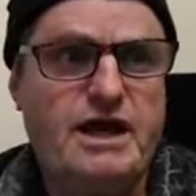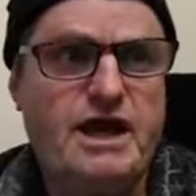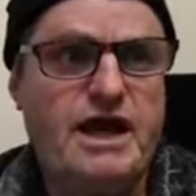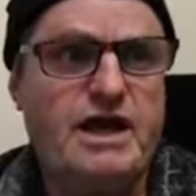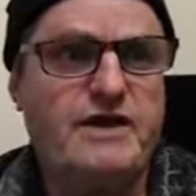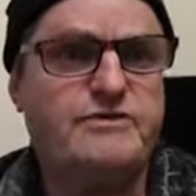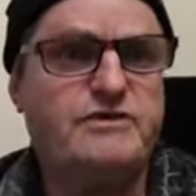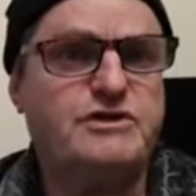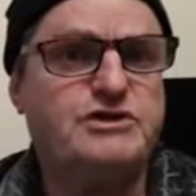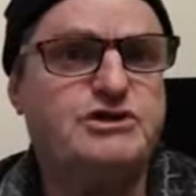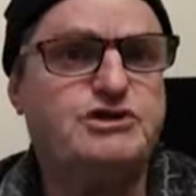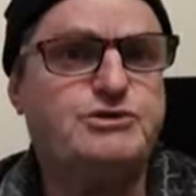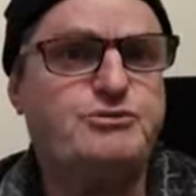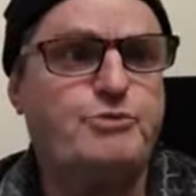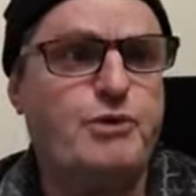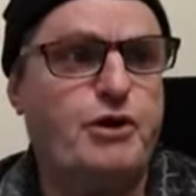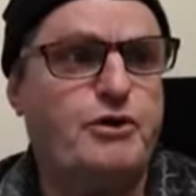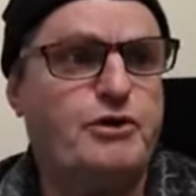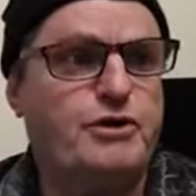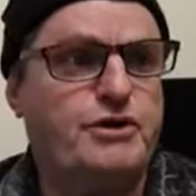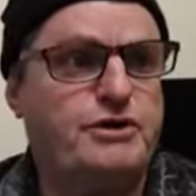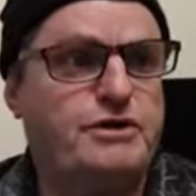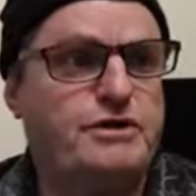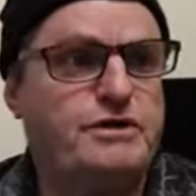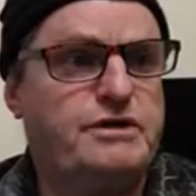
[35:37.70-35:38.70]
Having
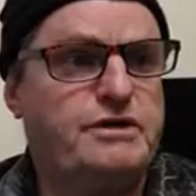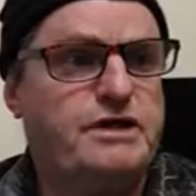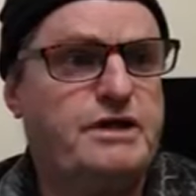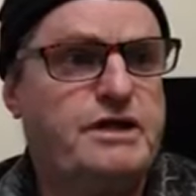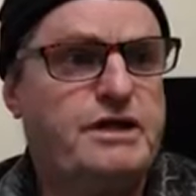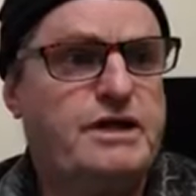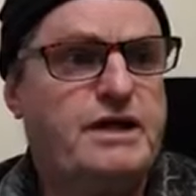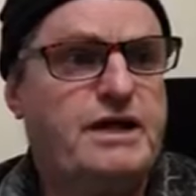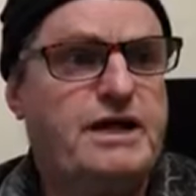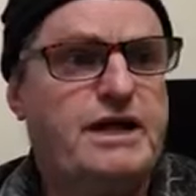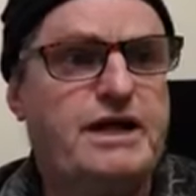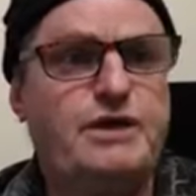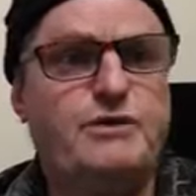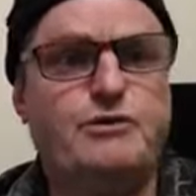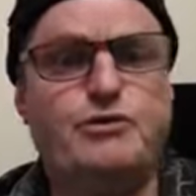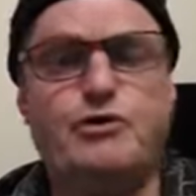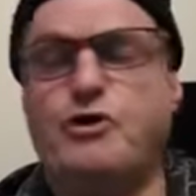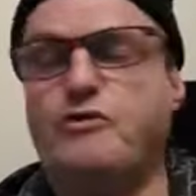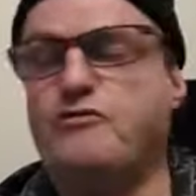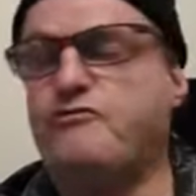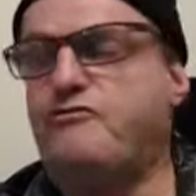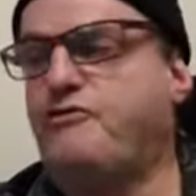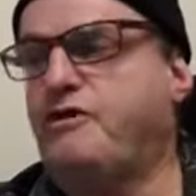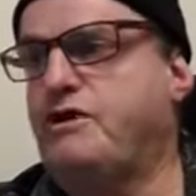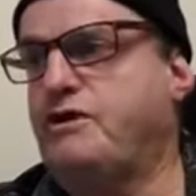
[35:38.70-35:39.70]
spoken, he will
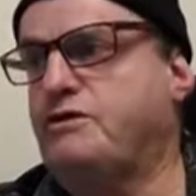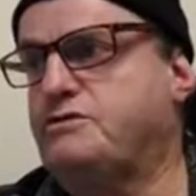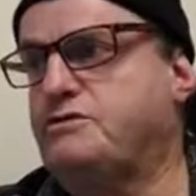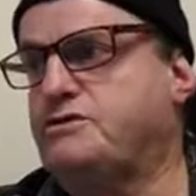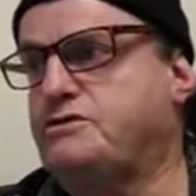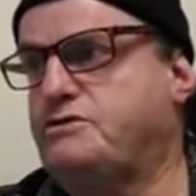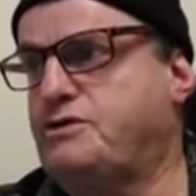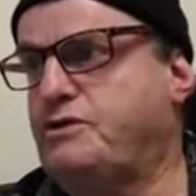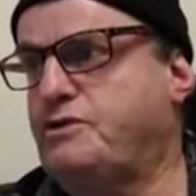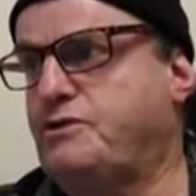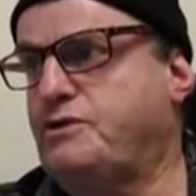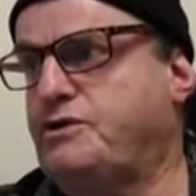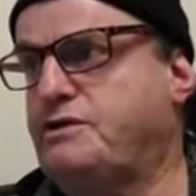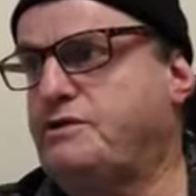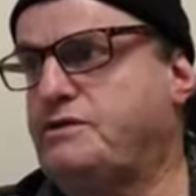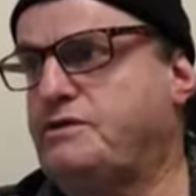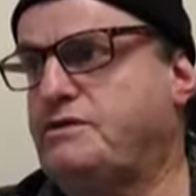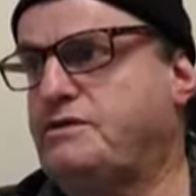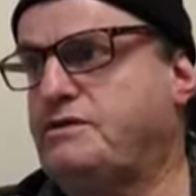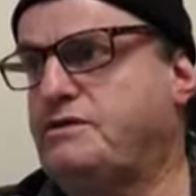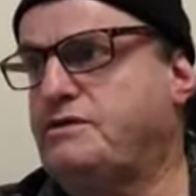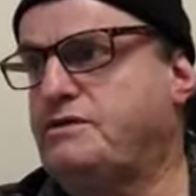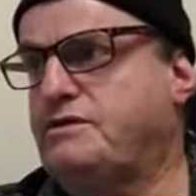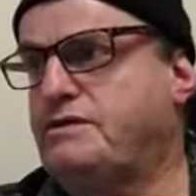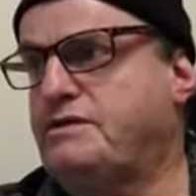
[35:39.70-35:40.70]
not fail to do
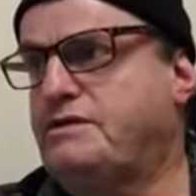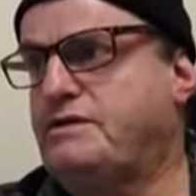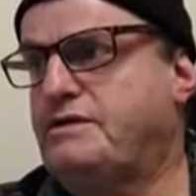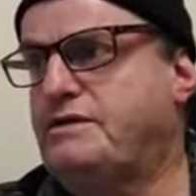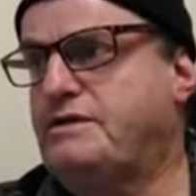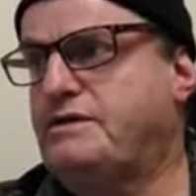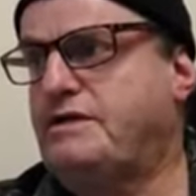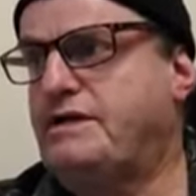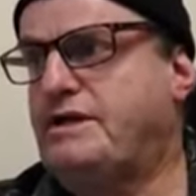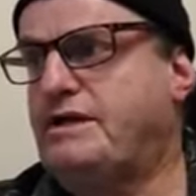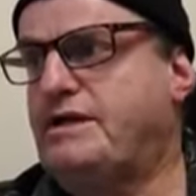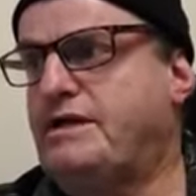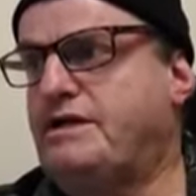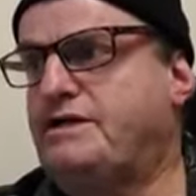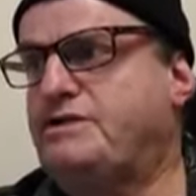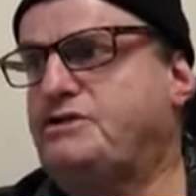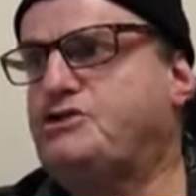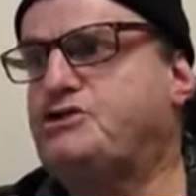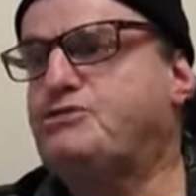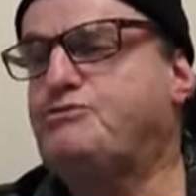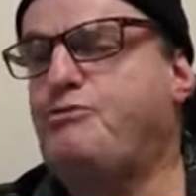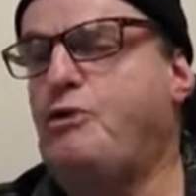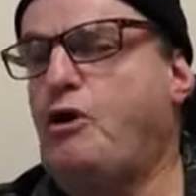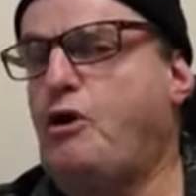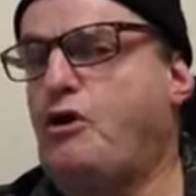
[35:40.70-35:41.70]
it, in
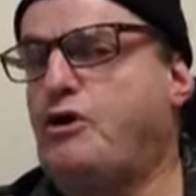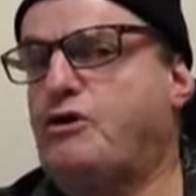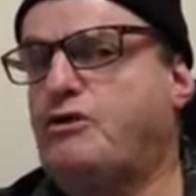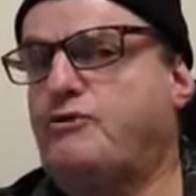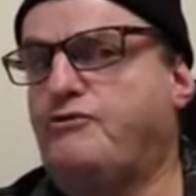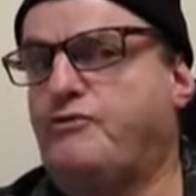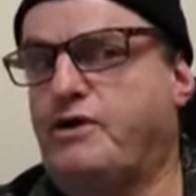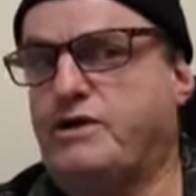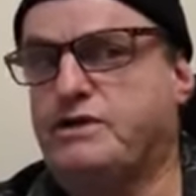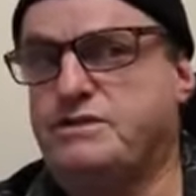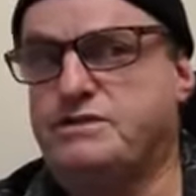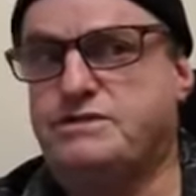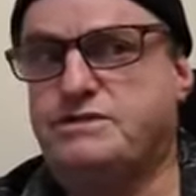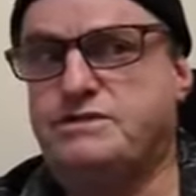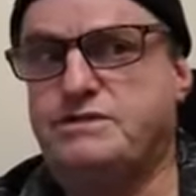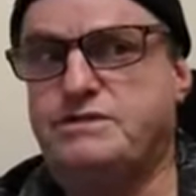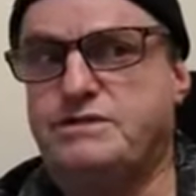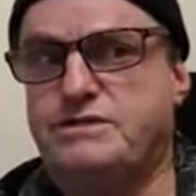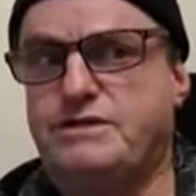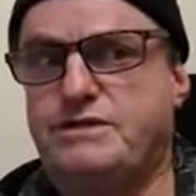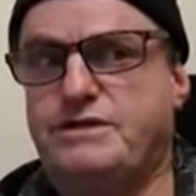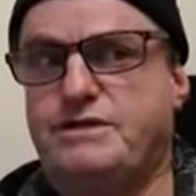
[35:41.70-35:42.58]
spite of us.